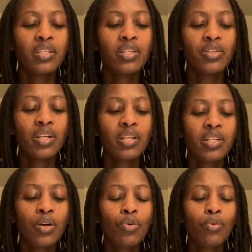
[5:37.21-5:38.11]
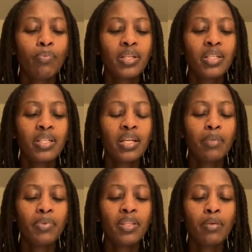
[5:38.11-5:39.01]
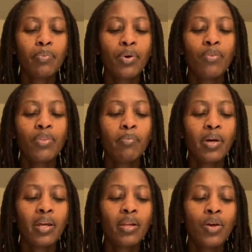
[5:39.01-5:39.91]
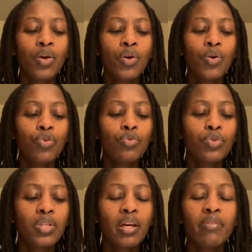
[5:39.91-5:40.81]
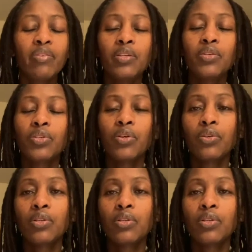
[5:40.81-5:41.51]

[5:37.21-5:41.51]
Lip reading: he realized how completely he had been in the power of the man whose life he sought.